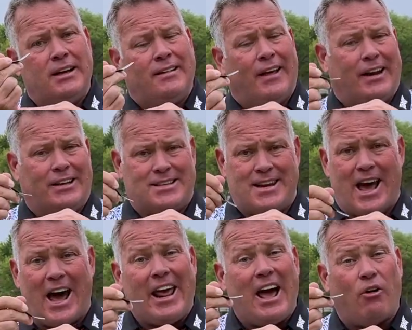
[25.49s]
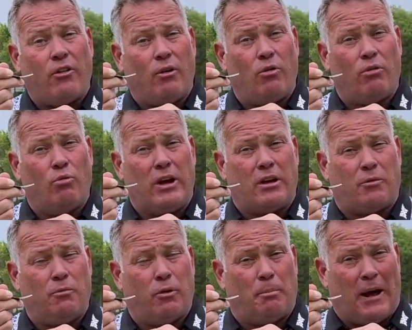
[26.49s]
That is not how we
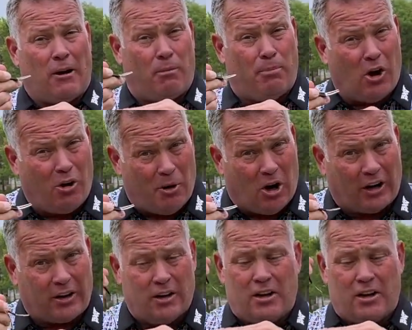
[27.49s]
repair a ball mark.